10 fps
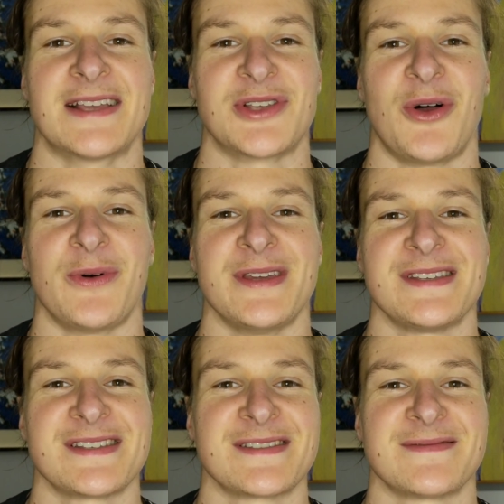as
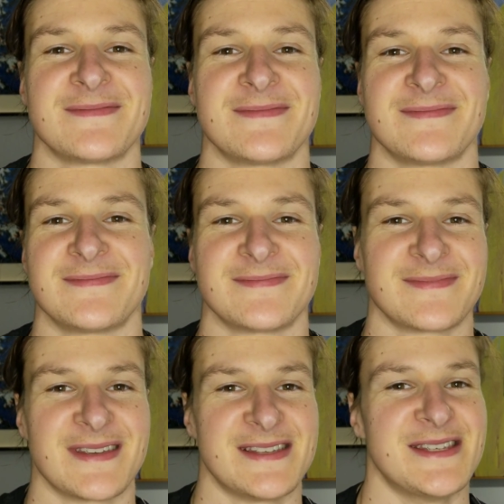always,
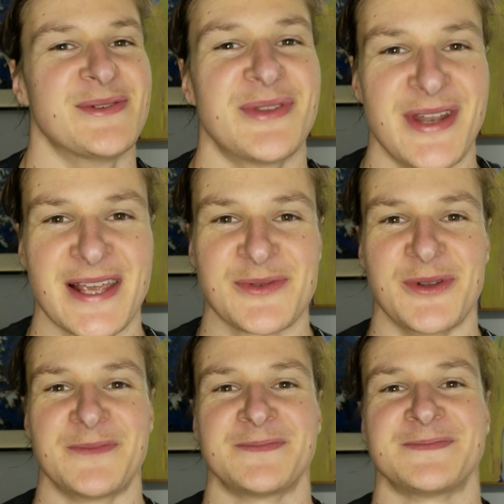see you in the next
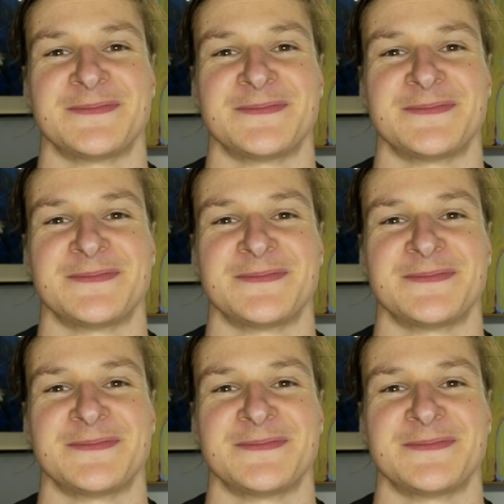one.